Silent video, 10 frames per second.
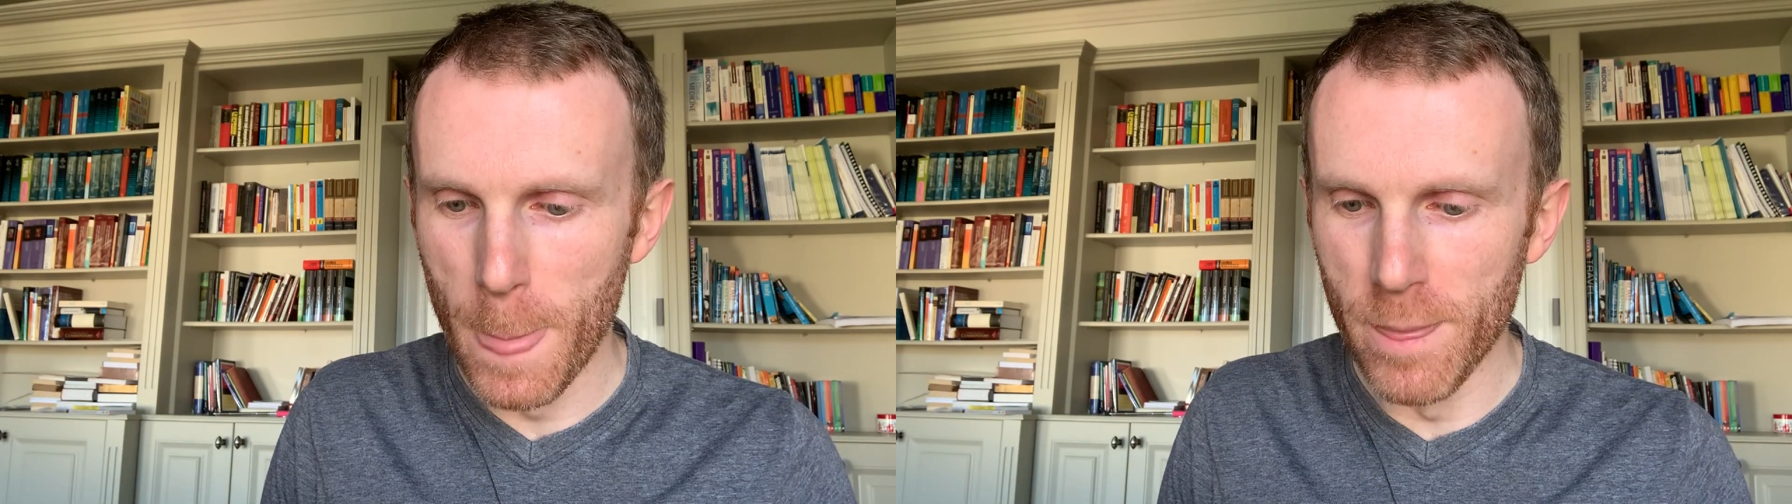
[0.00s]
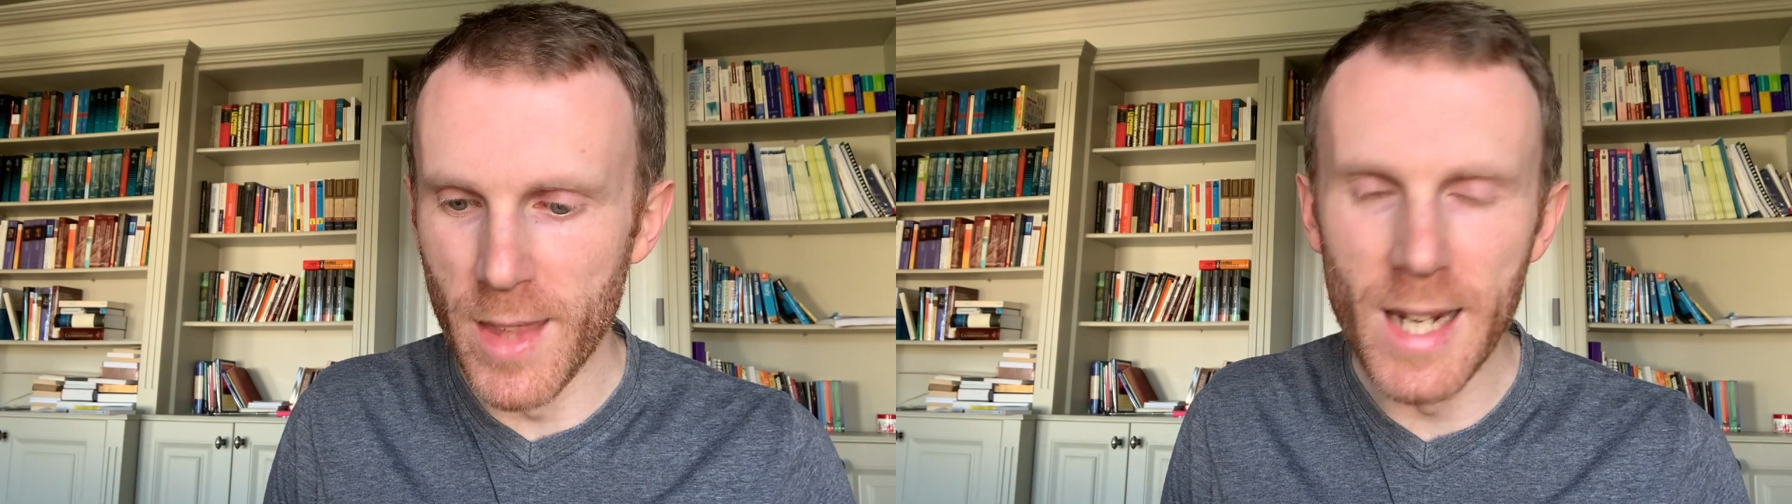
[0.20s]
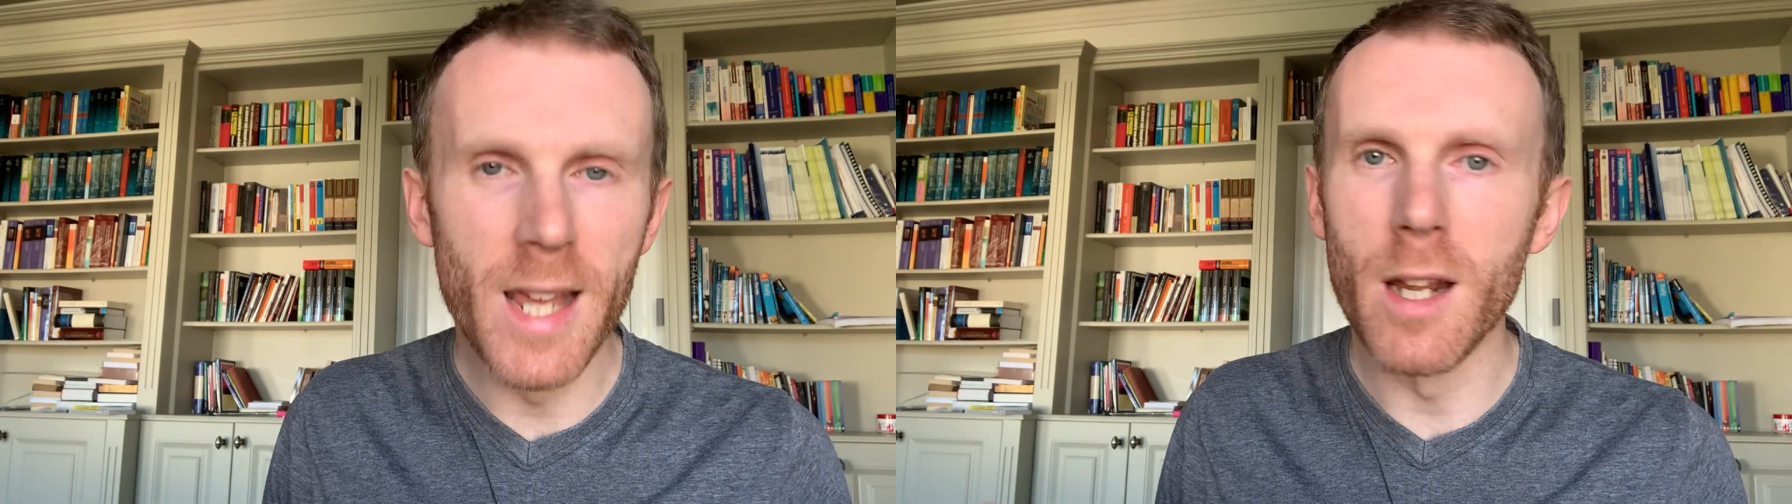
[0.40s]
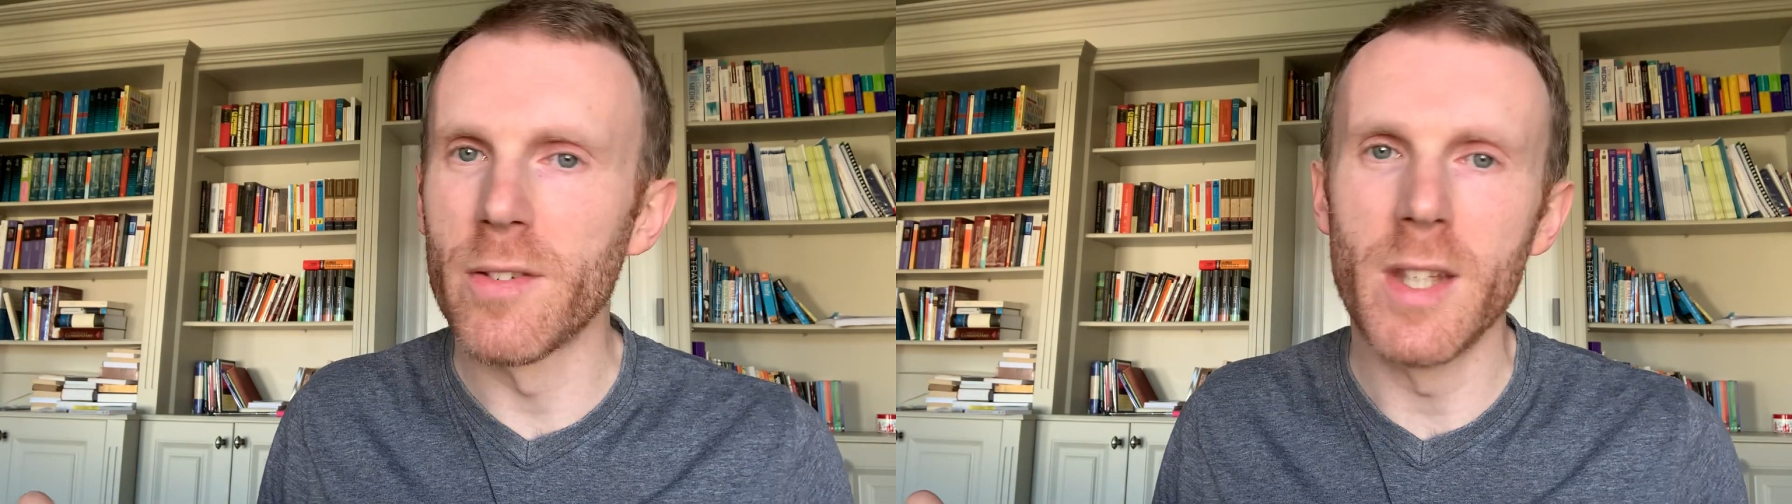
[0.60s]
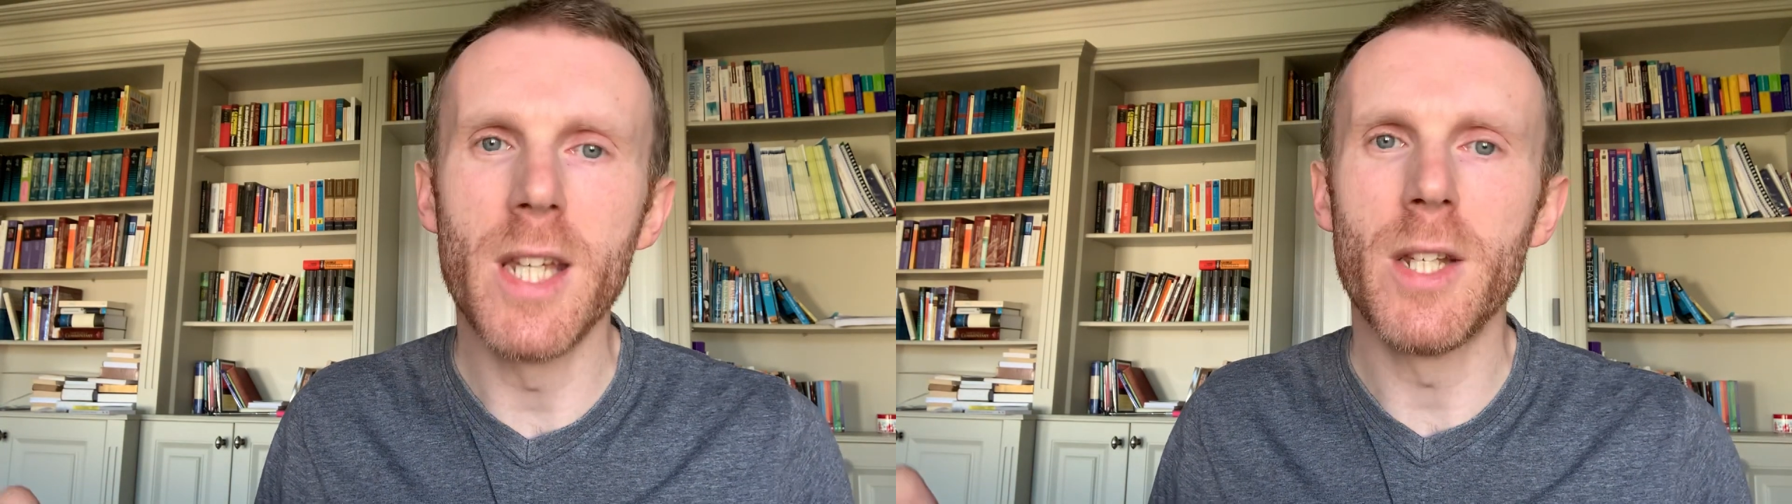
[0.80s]
then let
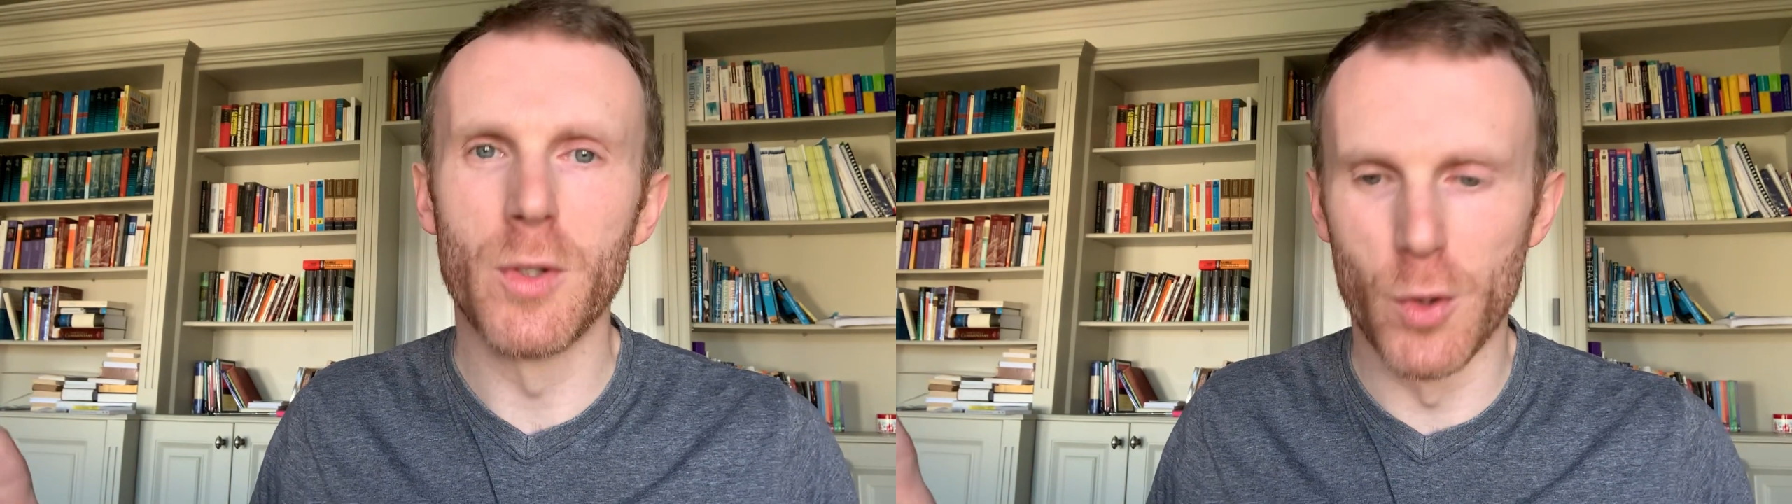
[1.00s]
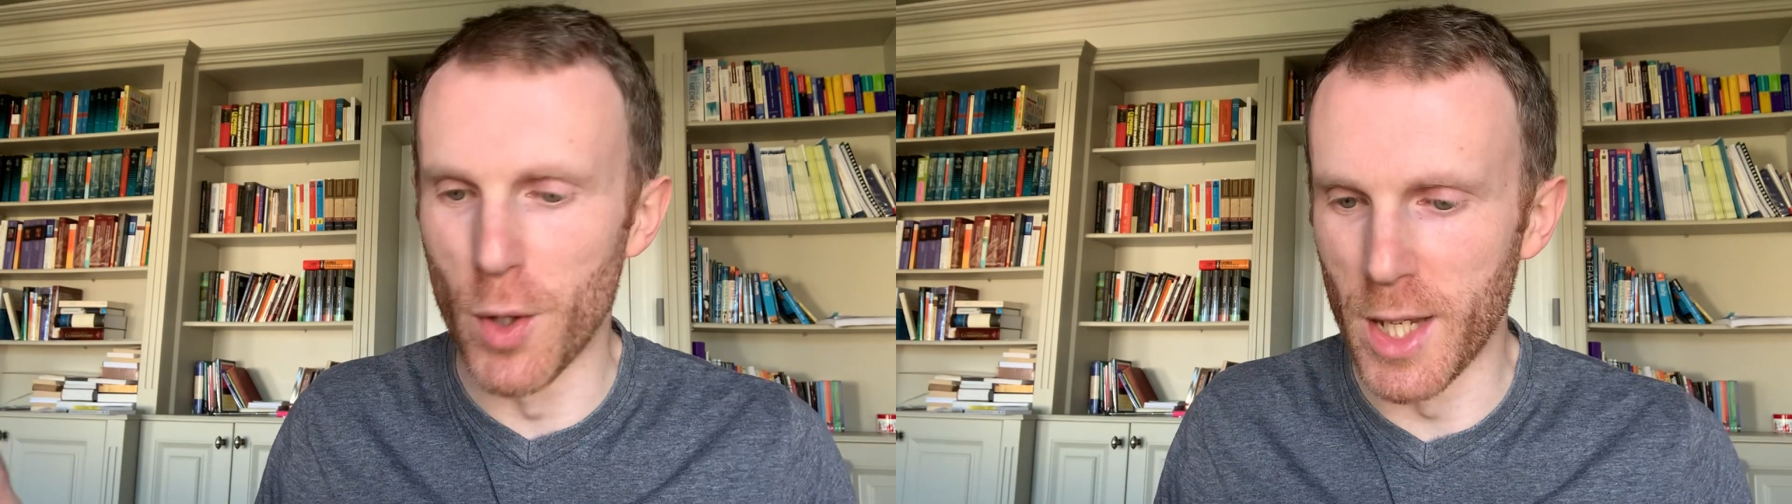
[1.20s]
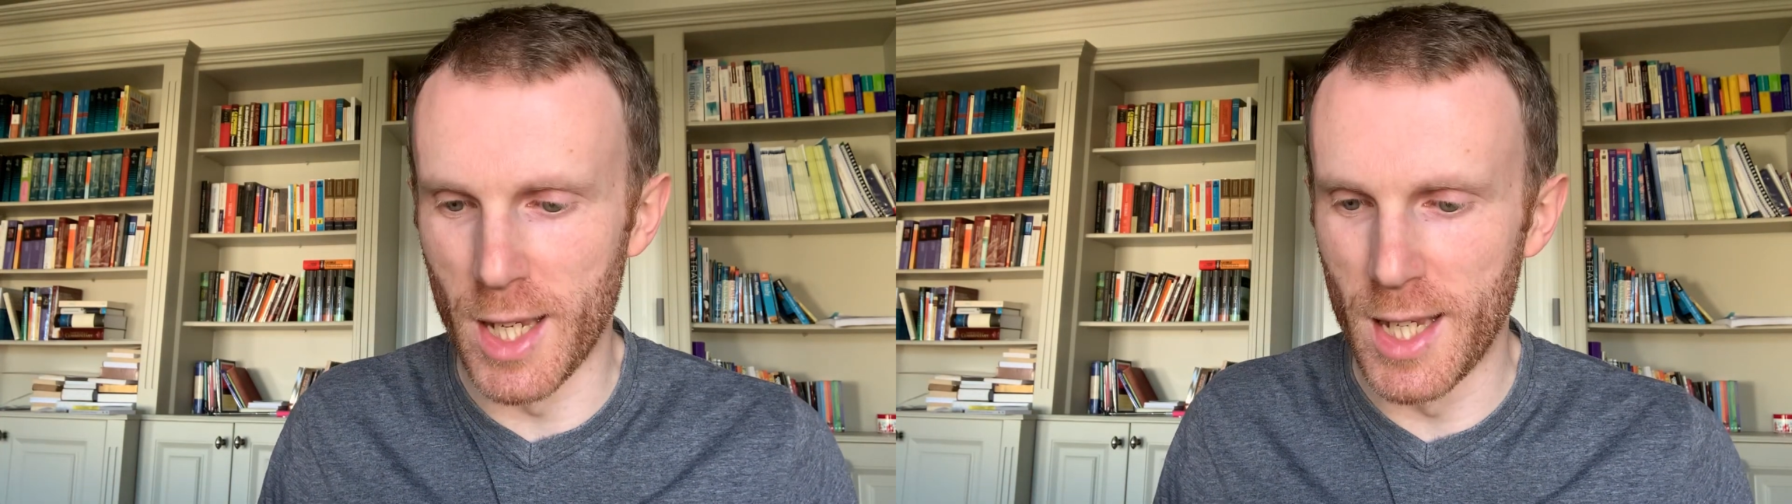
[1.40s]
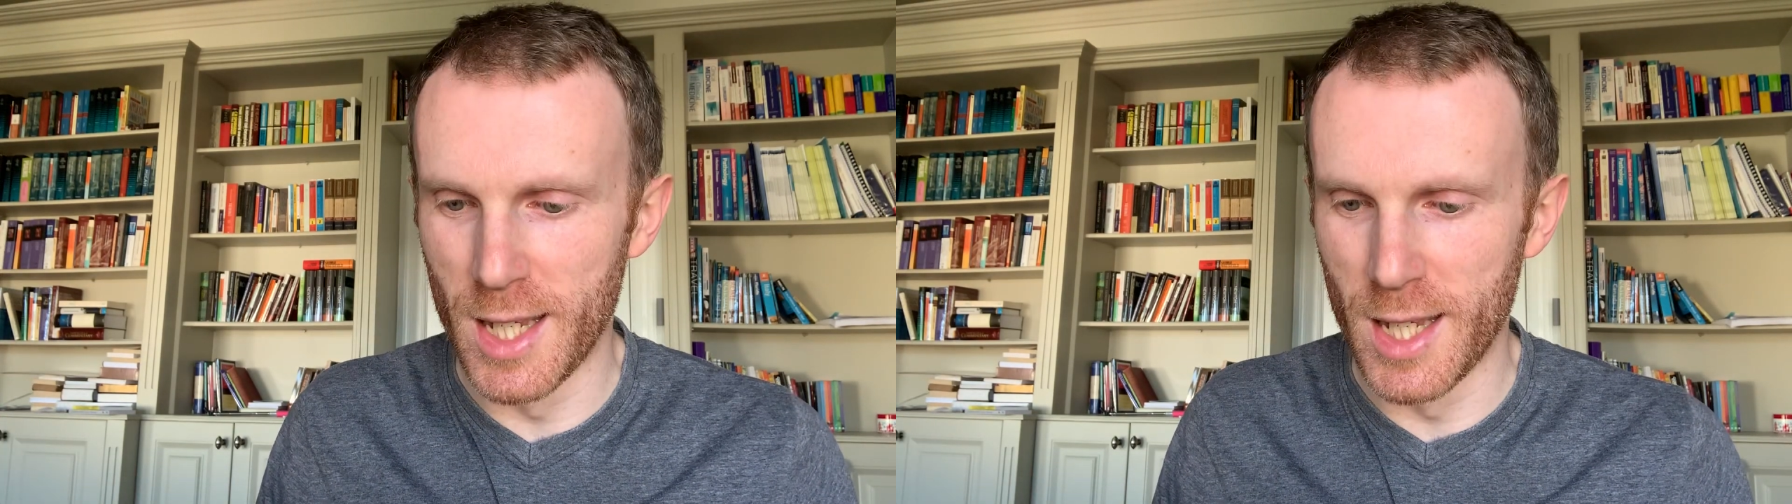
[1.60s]
us eat and drink,